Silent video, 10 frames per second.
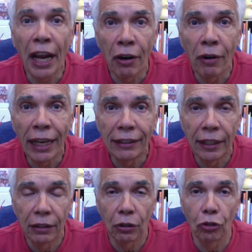
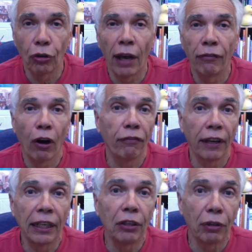aerated to drive off
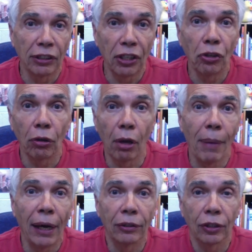any residual
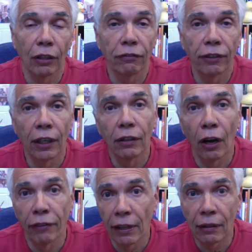amount of
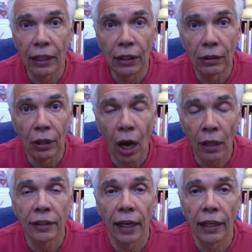ethylene
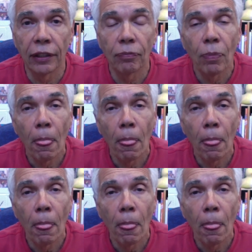oxide.